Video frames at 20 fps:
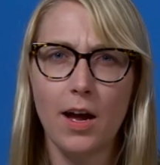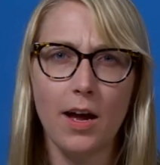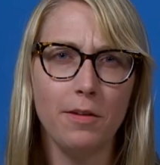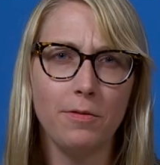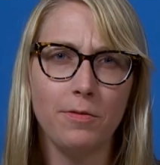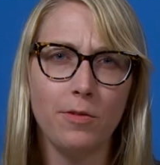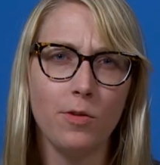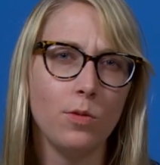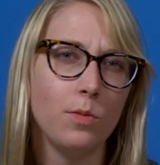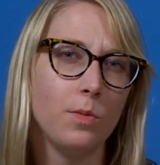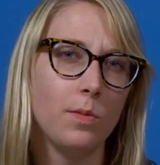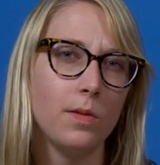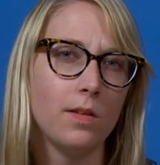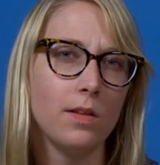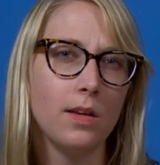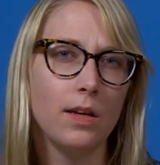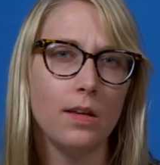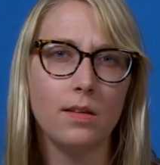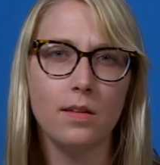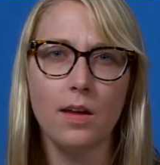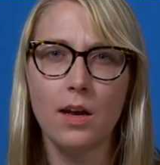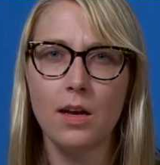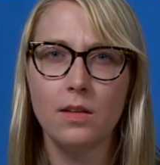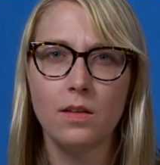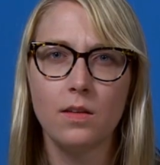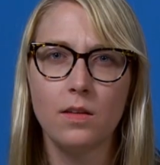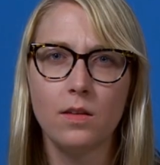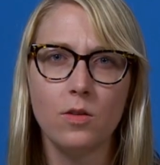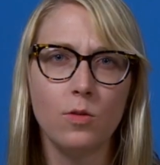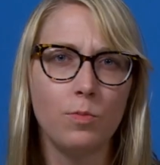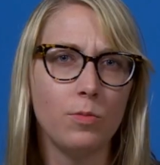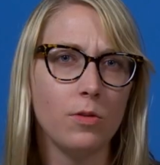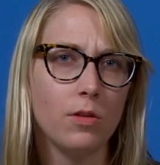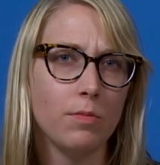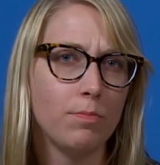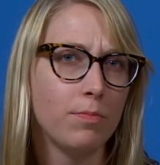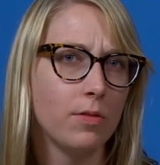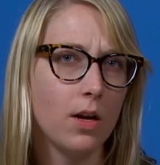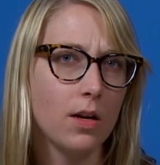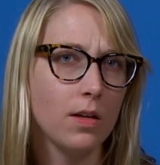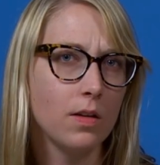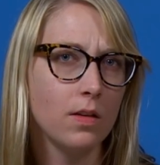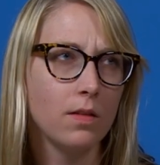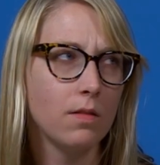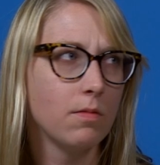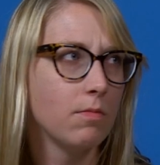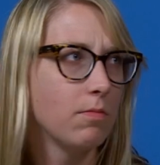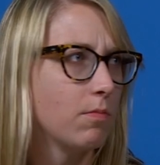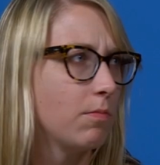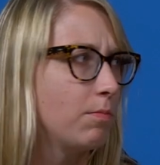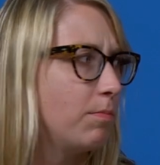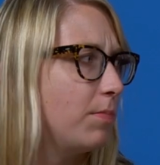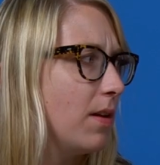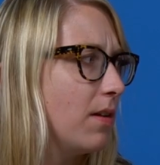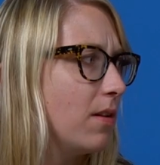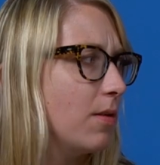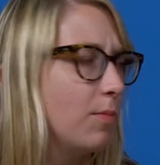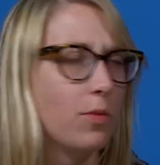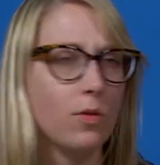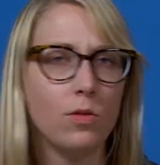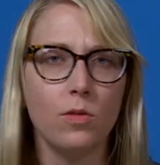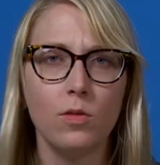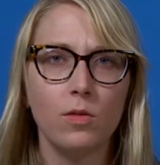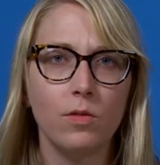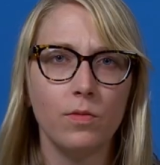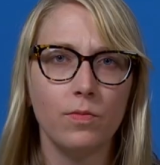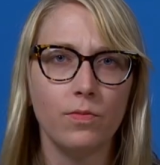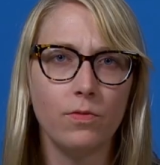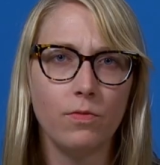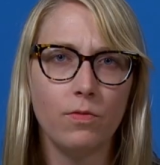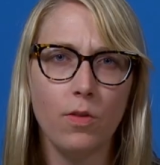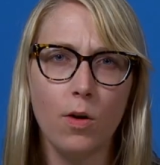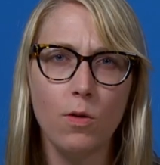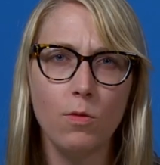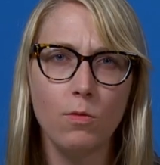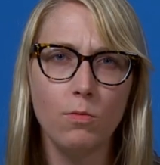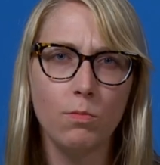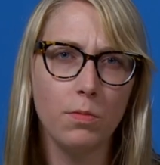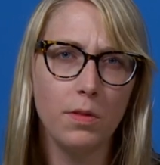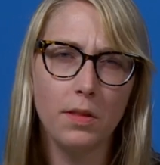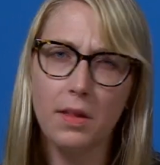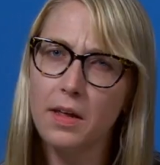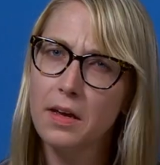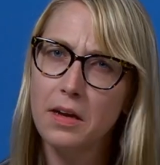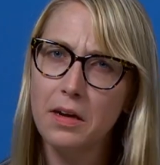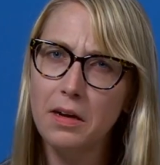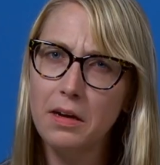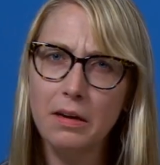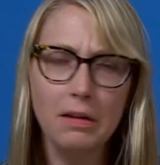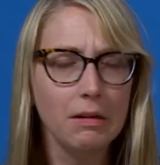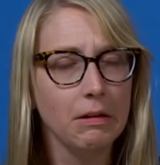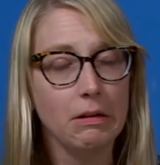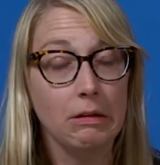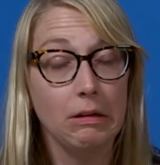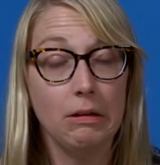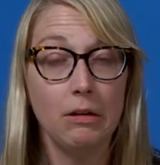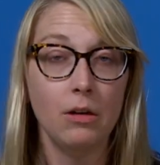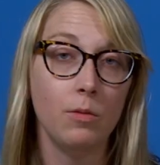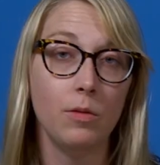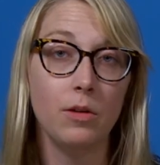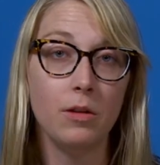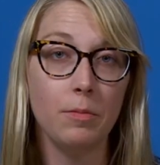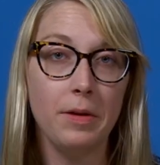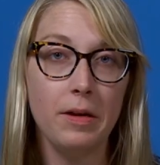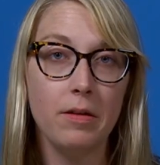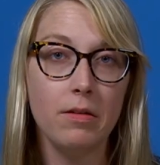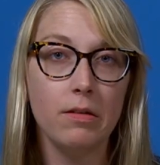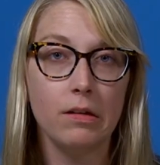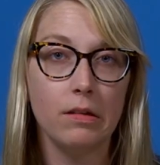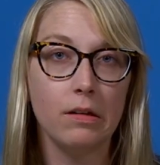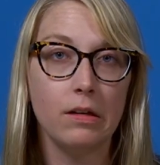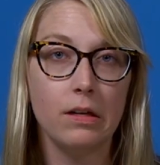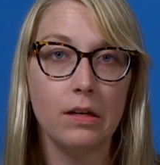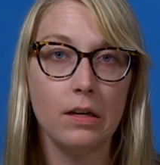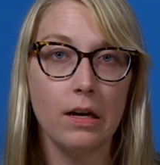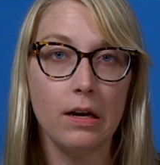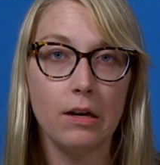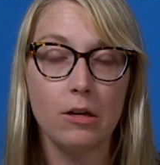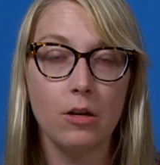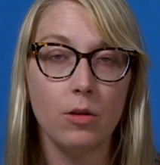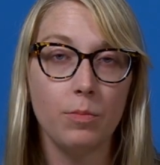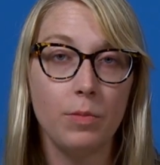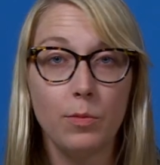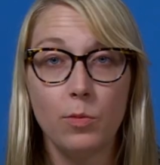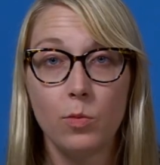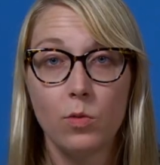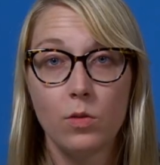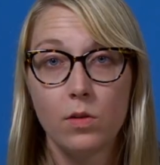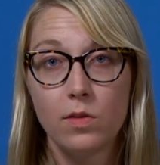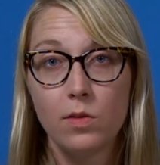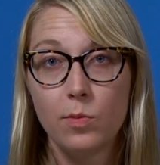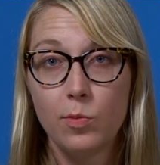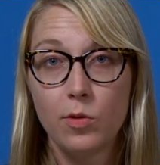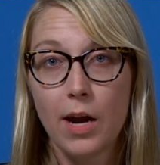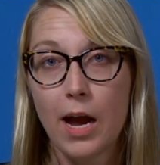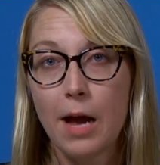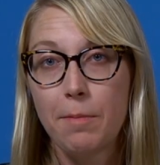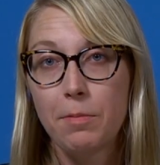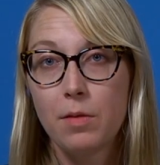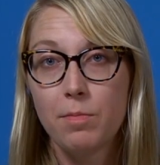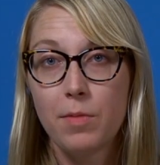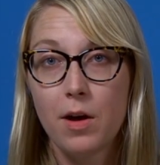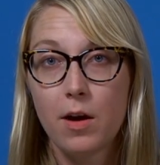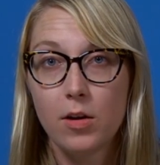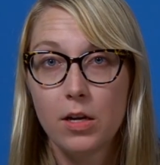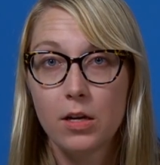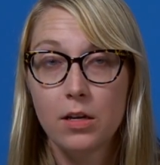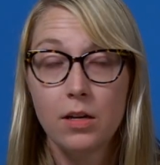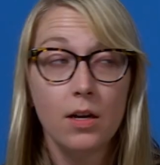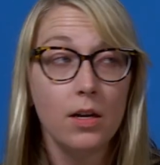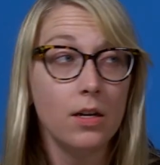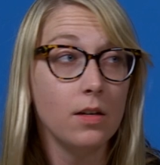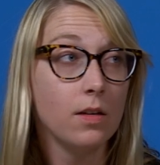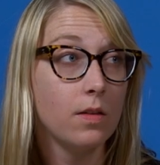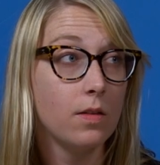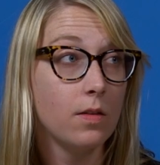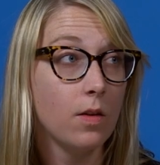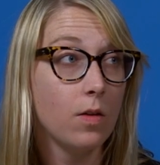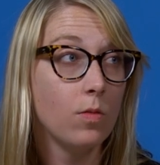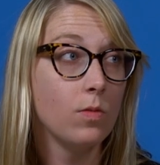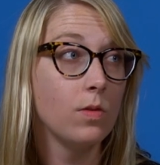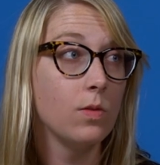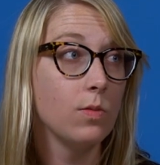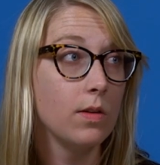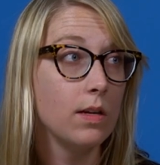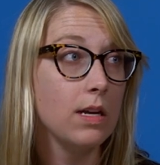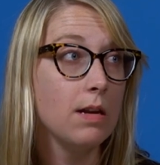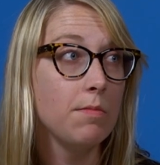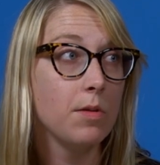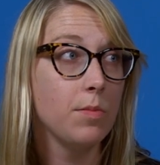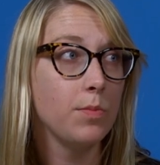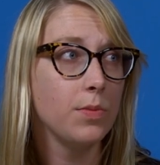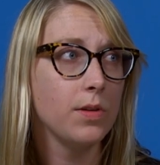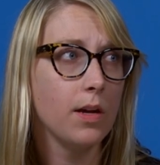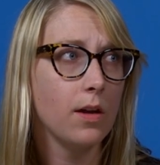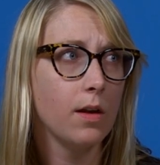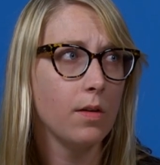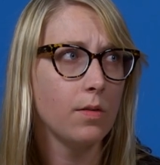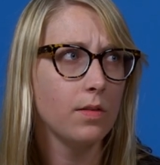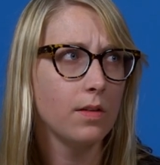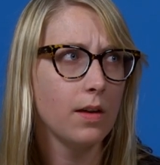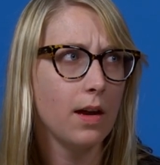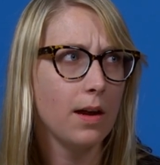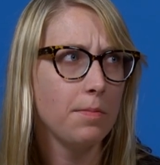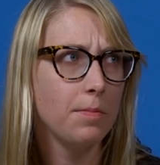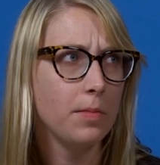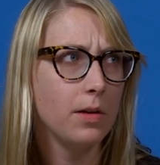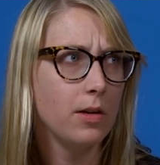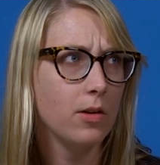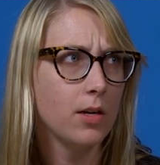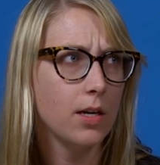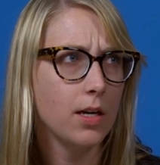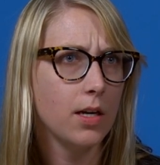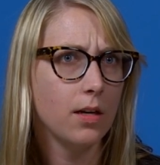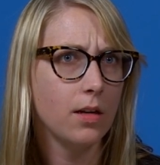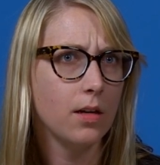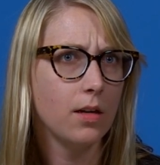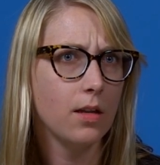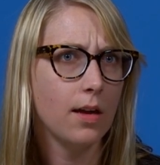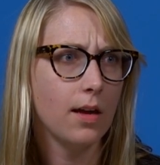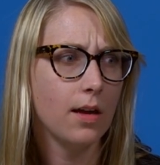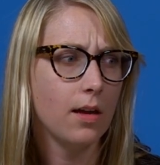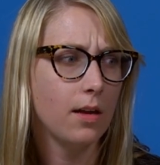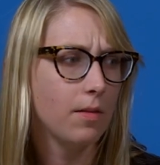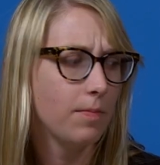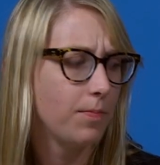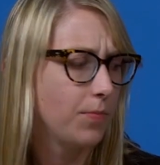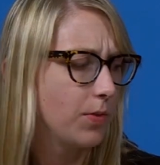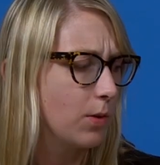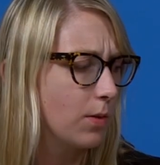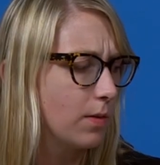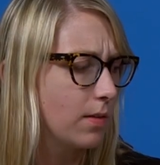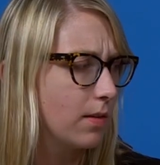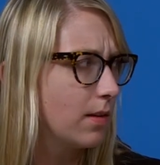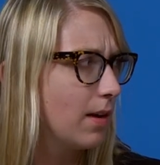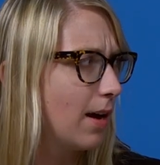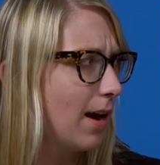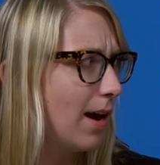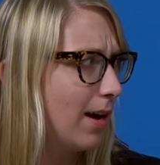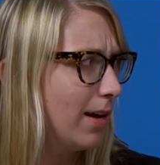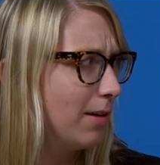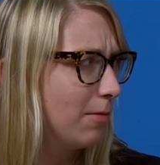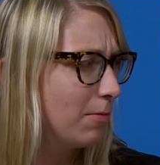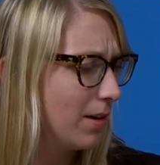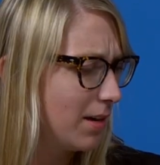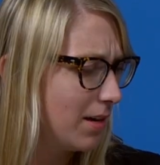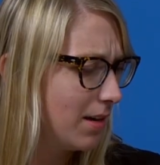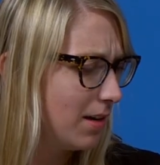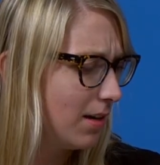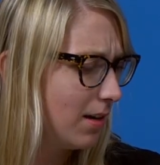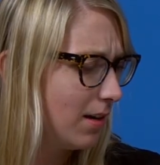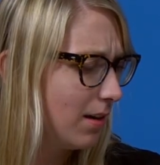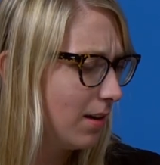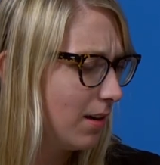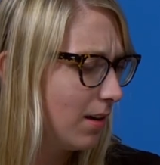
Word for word: iPhone six S Super Plus bendable phone thing. Well, apparently, I don't know, people weren't super happy about it. So to redeem themselves, I'm hearing that there's an iRing?